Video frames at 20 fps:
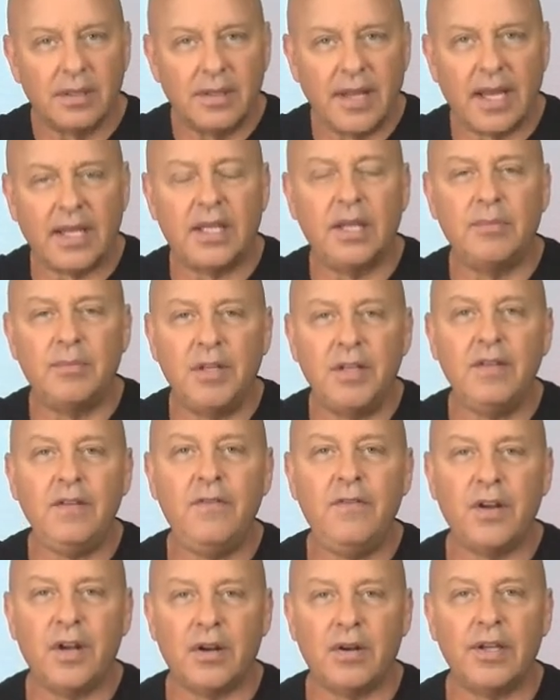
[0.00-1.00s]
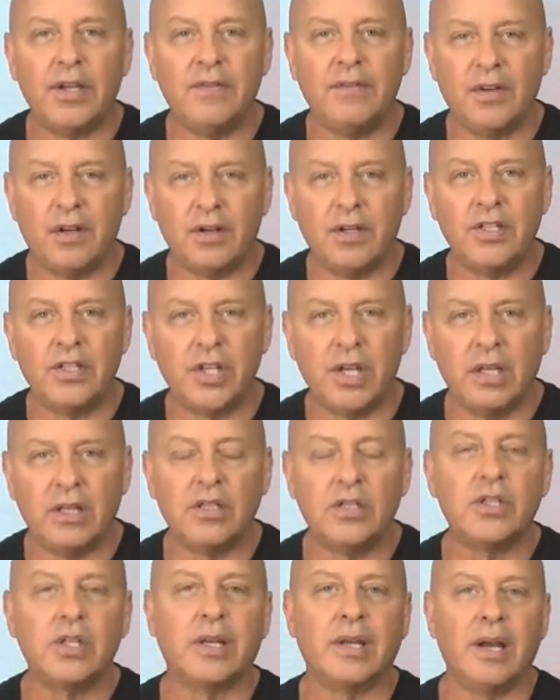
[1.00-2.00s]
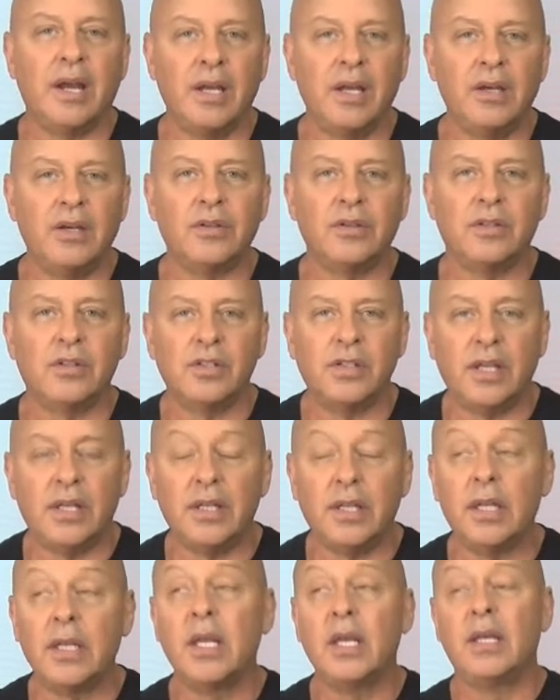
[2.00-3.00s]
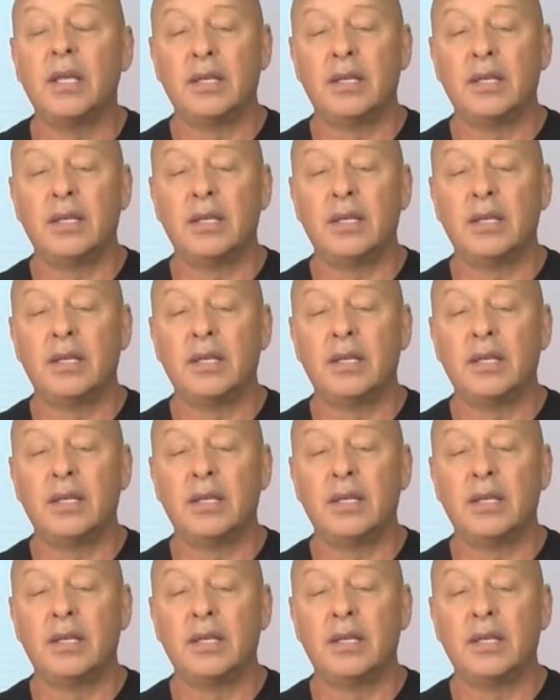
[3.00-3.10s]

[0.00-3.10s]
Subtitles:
That can be very, very challenging. I understand it.